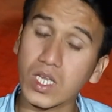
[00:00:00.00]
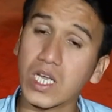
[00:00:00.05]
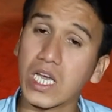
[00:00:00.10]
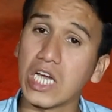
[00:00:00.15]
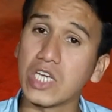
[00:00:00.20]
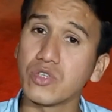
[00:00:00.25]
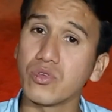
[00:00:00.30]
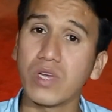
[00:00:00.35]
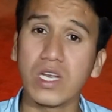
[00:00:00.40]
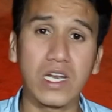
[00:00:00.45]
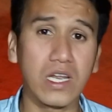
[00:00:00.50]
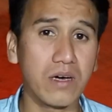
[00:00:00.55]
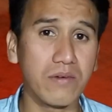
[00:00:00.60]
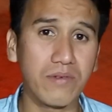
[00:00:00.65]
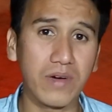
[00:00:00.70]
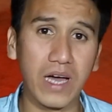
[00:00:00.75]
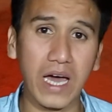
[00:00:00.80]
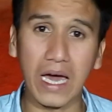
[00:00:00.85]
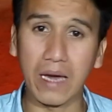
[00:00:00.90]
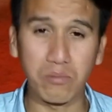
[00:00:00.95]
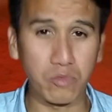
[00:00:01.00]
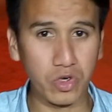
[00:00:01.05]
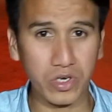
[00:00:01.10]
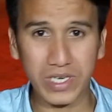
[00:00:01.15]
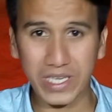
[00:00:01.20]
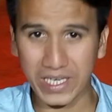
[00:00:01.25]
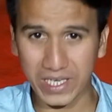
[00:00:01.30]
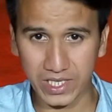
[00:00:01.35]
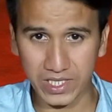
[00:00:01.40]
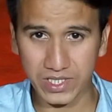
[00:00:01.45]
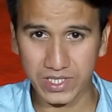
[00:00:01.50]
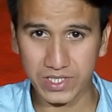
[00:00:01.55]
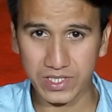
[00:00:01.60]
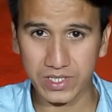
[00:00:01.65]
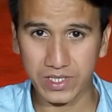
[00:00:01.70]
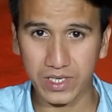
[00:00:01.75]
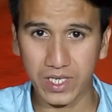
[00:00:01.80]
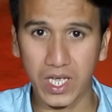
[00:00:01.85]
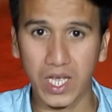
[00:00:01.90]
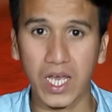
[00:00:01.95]
Casual love, I'm not against.
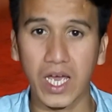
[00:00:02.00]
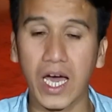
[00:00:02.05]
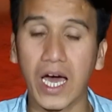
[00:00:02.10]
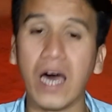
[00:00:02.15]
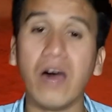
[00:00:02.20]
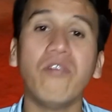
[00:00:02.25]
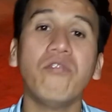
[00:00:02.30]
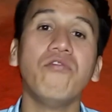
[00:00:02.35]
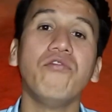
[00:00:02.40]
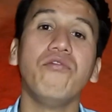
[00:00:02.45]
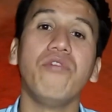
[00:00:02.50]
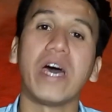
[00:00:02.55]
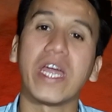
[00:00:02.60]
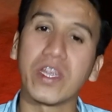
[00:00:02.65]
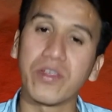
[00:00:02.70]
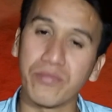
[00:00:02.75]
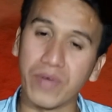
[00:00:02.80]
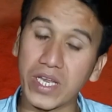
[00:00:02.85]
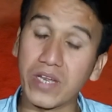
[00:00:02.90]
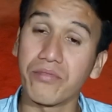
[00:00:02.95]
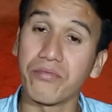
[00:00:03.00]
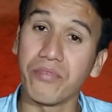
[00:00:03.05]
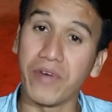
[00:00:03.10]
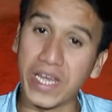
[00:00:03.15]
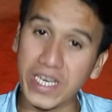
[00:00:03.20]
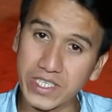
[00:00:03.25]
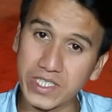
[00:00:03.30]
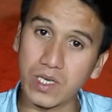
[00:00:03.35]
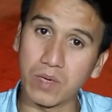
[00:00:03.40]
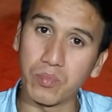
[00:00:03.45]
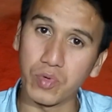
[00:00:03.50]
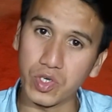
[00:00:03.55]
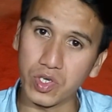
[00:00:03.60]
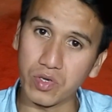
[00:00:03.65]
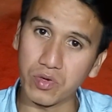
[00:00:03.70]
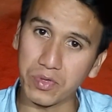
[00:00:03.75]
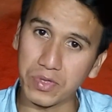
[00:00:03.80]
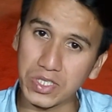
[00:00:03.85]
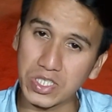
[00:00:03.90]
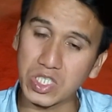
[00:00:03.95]
I'm very, very, very supportive
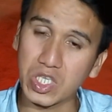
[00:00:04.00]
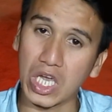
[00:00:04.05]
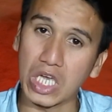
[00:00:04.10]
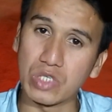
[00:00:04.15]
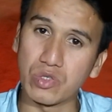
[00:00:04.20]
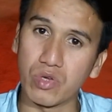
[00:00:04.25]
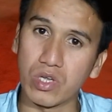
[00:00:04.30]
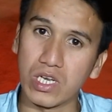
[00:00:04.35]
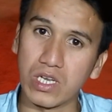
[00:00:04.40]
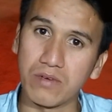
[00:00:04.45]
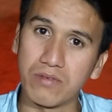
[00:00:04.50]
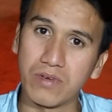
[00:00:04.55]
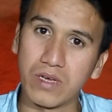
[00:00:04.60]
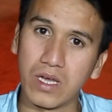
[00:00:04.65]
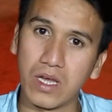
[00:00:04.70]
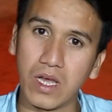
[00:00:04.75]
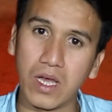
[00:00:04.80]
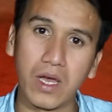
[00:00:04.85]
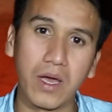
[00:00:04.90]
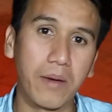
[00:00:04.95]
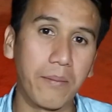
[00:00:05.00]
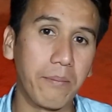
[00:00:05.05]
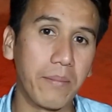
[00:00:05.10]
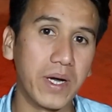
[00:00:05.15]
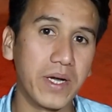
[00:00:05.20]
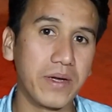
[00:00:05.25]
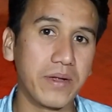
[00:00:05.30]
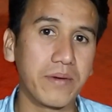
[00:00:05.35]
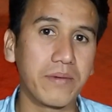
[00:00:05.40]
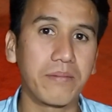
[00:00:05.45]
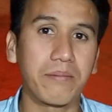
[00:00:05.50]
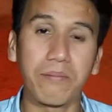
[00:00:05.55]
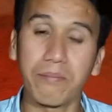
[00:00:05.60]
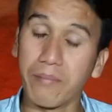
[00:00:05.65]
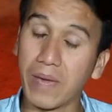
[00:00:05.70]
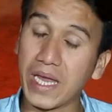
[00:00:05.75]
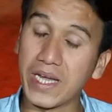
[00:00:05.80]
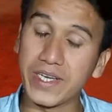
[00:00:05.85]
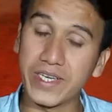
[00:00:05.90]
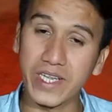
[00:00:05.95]
of this casual love. But
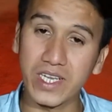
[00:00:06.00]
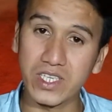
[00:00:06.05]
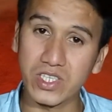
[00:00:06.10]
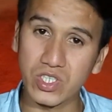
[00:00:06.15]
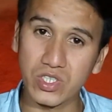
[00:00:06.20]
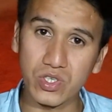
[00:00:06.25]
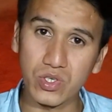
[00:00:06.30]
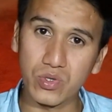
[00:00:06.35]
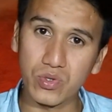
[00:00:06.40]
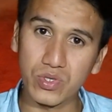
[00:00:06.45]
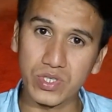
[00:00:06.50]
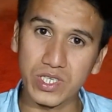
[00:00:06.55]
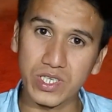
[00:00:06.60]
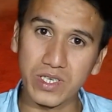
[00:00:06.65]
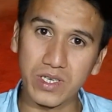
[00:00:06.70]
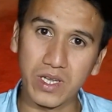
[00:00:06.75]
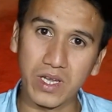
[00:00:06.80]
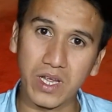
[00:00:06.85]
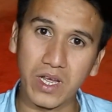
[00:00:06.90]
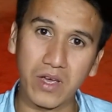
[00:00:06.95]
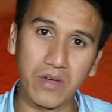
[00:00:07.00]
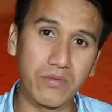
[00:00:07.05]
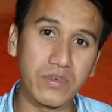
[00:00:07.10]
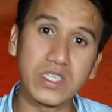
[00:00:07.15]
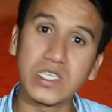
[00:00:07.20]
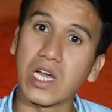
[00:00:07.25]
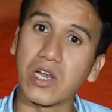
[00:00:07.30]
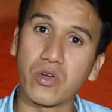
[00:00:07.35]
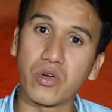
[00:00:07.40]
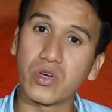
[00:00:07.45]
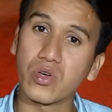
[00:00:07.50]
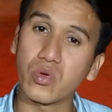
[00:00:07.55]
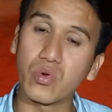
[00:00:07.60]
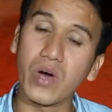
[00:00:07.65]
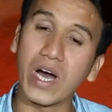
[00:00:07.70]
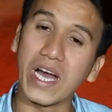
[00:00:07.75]
marital institution, we shall not go